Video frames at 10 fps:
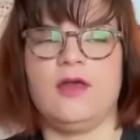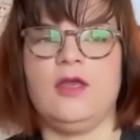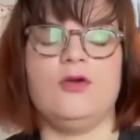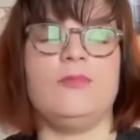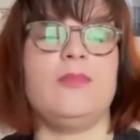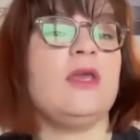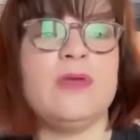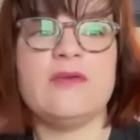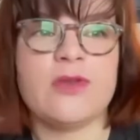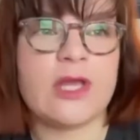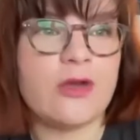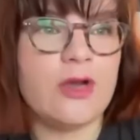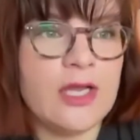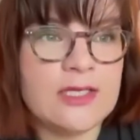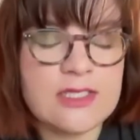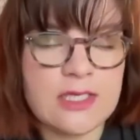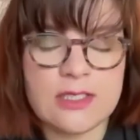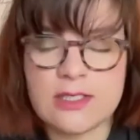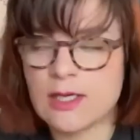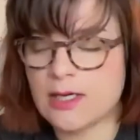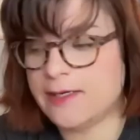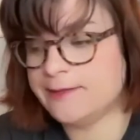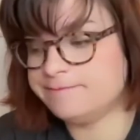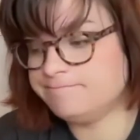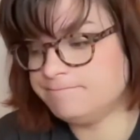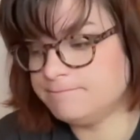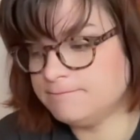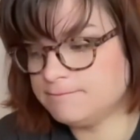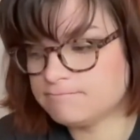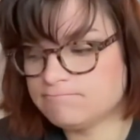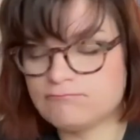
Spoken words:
you know, maybe even like a LinkedIn,